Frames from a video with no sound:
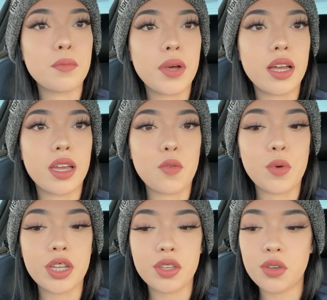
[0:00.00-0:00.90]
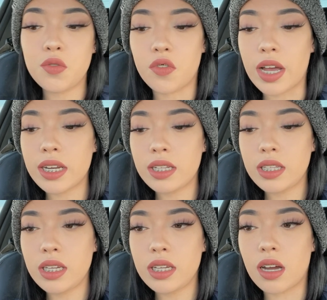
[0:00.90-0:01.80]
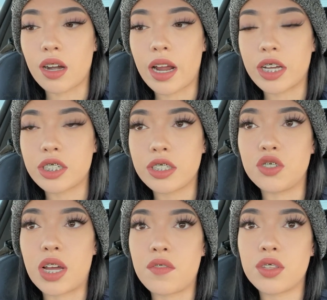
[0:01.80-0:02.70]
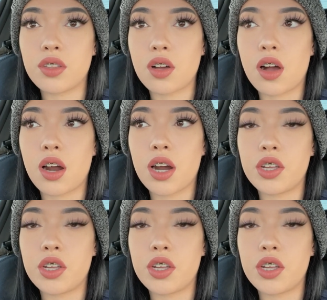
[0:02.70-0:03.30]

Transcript: But when you finally are actually driving the car,